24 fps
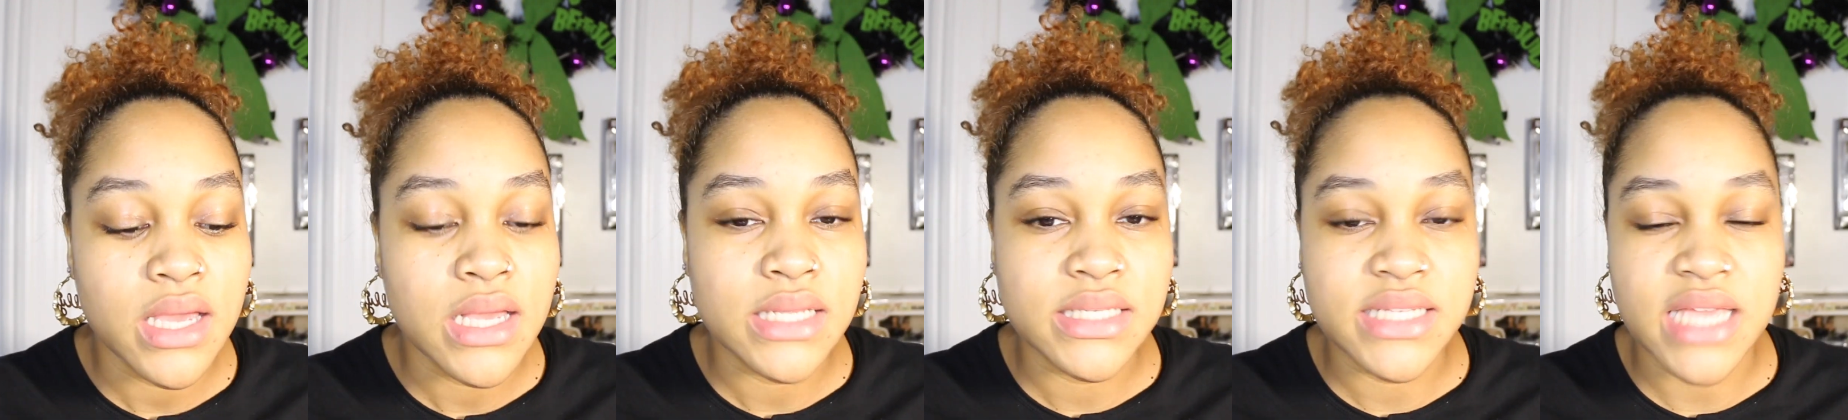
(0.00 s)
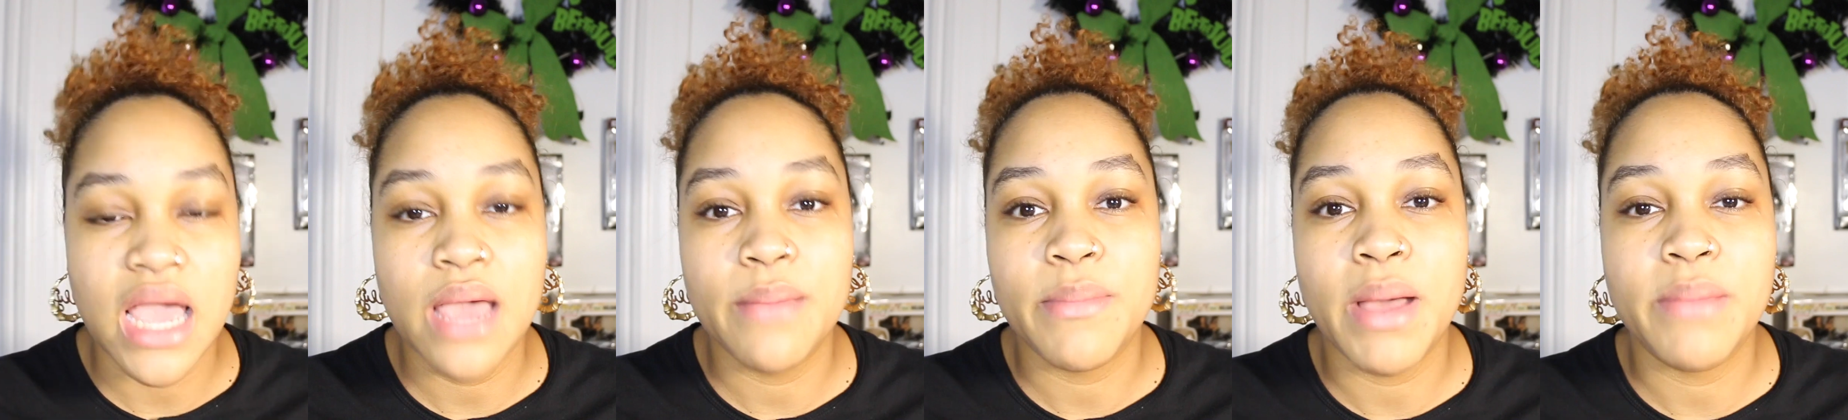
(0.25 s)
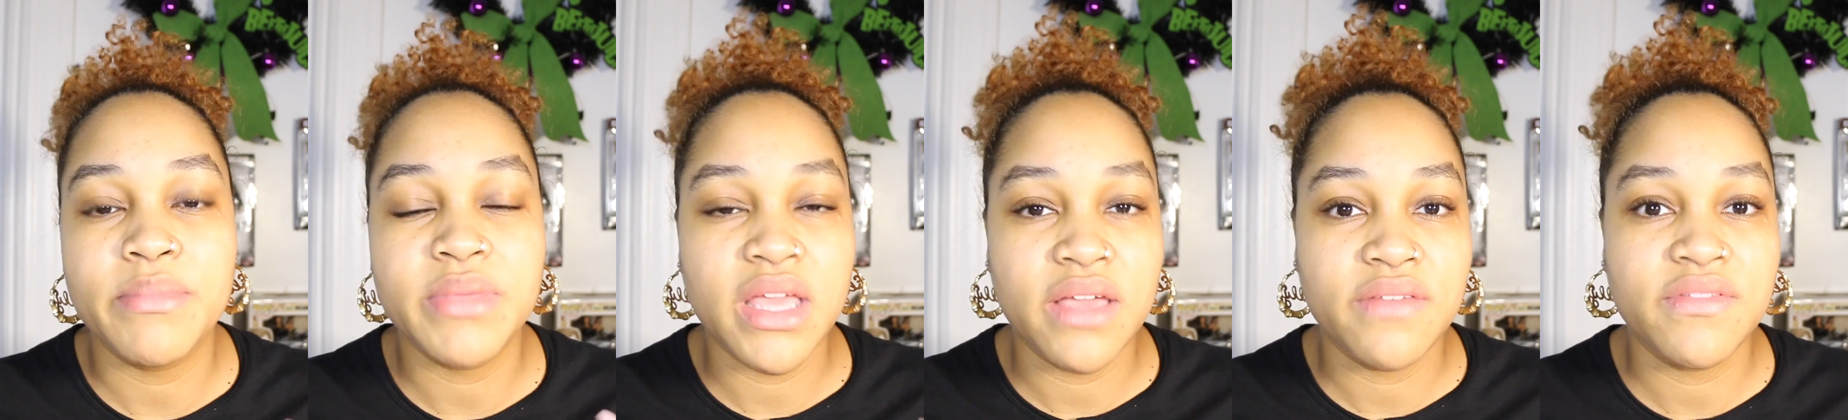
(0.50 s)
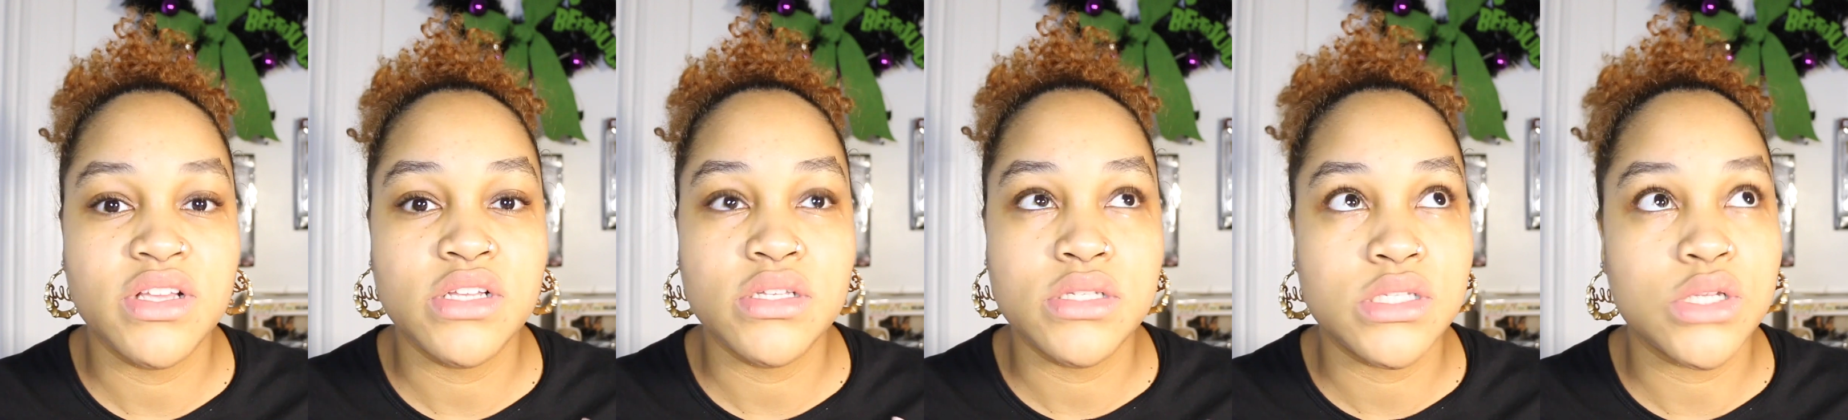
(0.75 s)
damn, I'm
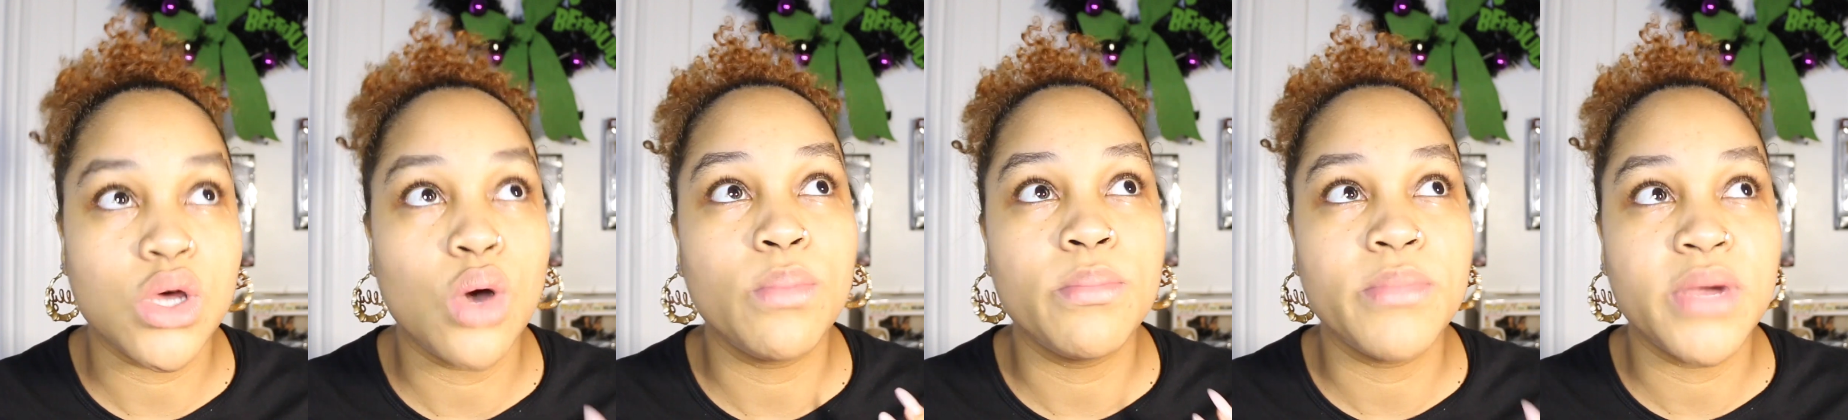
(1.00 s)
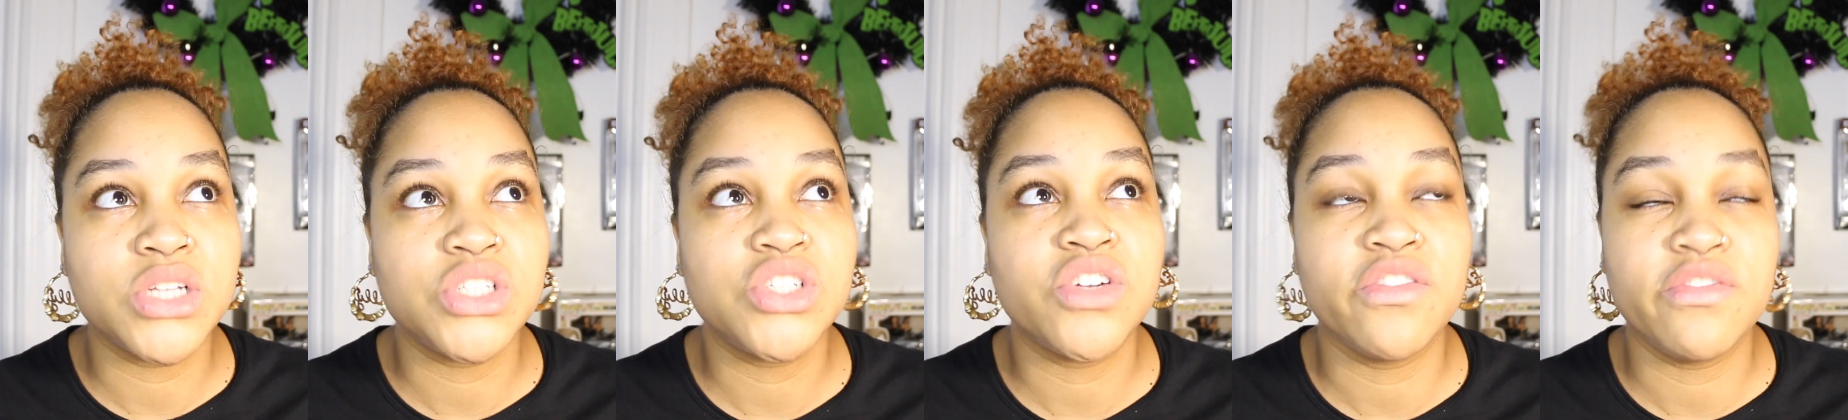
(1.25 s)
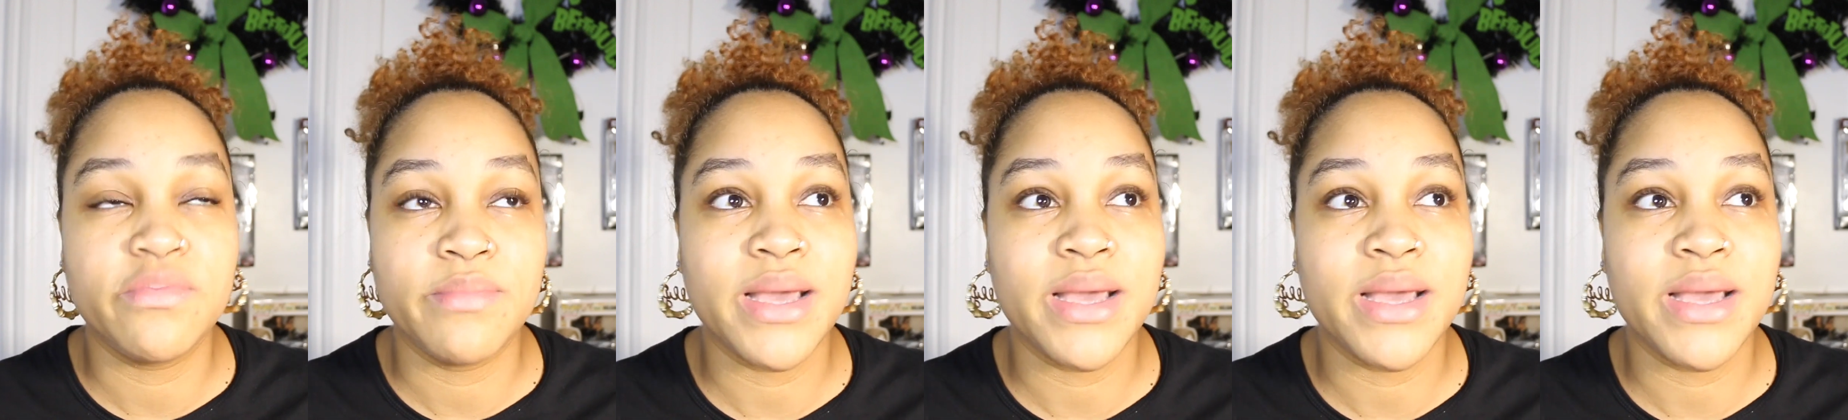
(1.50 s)
giving so much of